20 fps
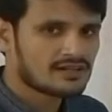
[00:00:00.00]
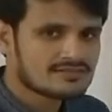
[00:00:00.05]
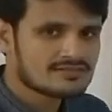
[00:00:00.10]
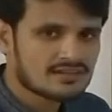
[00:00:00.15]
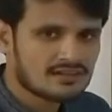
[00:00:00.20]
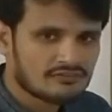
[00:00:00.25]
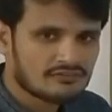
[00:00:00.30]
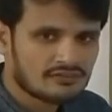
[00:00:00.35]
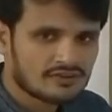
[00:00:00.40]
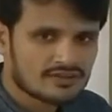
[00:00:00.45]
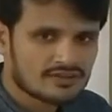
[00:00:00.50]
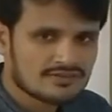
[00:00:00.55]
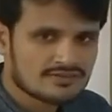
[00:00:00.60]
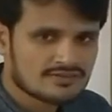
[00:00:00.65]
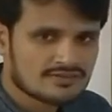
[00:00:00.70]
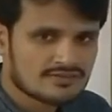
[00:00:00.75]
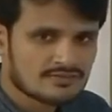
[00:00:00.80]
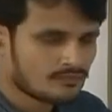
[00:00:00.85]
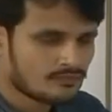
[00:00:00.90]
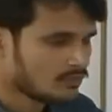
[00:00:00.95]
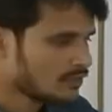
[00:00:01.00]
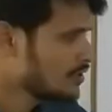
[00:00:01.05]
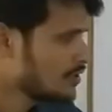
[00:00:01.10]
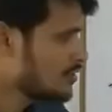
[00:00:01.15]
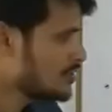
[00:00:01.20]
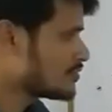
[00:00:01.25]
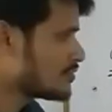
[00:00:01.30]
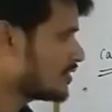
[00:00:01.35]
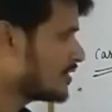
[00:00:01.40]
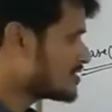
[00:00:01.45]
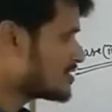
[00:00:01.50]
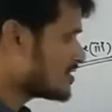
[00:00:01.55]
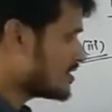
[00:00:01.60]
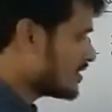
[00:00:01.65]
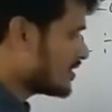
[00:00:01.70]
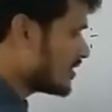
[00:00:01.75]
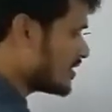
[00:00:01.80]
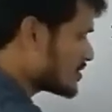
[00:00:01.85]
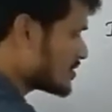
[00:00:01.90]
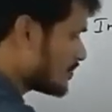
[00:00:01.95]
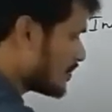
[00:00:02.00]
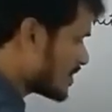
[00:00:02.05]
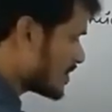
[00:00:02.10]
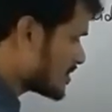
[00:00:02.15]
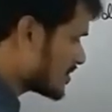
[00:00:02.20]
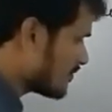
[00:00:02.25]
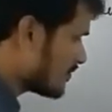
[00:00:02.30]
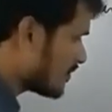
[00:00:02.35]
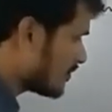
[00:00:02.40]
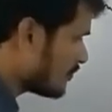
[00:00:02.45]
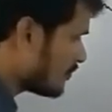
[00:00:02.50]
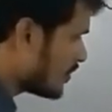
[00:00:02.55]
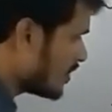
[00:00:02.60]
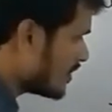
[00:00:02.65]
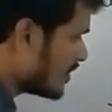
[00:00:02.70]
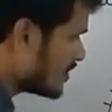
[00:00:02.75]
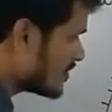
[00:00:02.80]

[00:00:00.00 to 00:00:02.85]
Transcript: surface. So instant ray is passing from what?